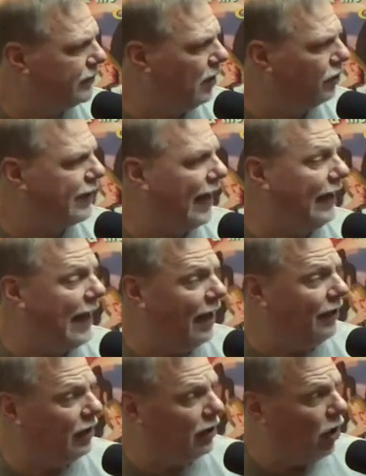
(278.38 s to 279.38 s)
Okay. Yeah.
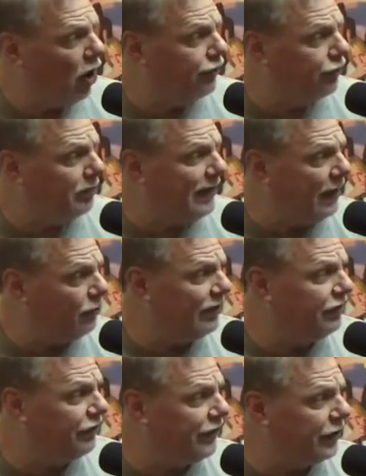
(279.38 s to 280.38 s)
And they'll also be at
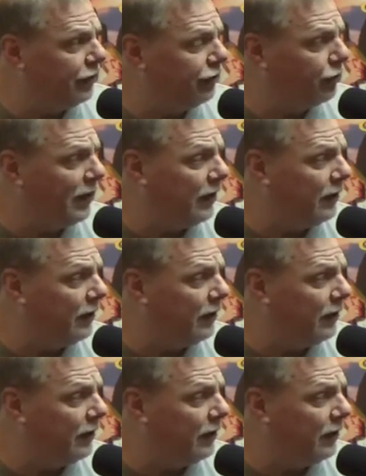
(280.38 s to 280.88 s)
Ridgefield as well.